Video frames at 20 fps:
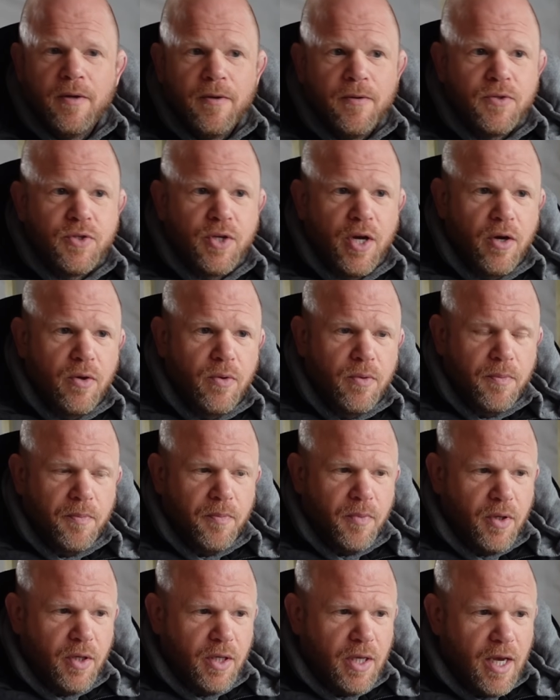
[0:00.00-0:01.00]
So
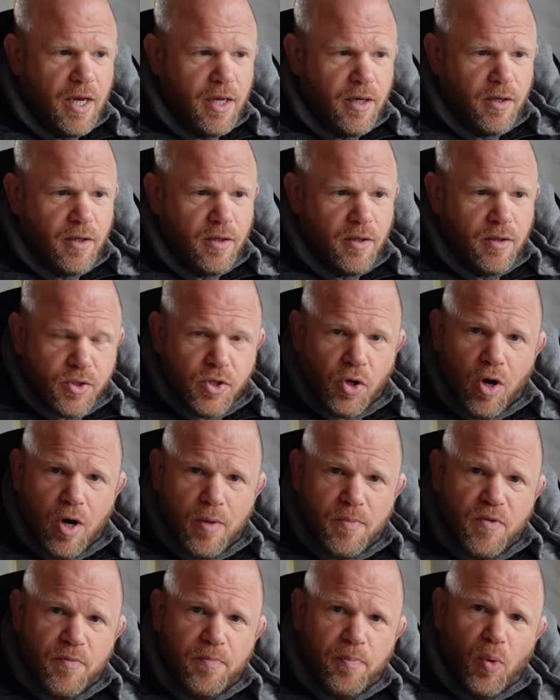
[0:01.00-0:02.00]
again,
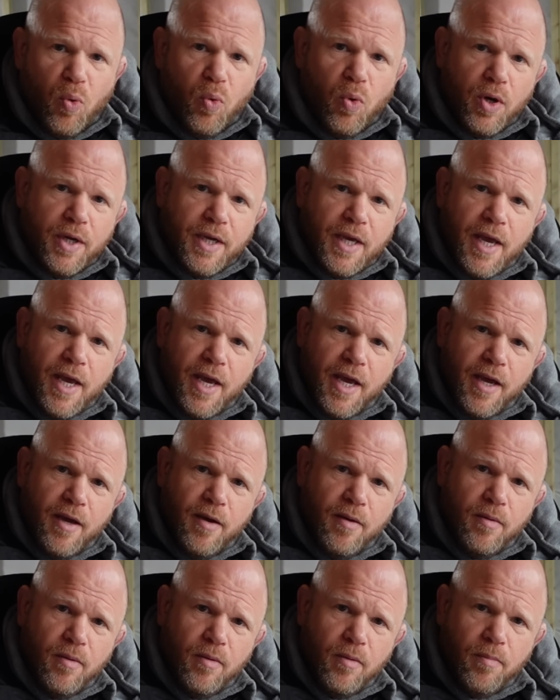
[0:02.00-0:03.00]
time you've bought a kit,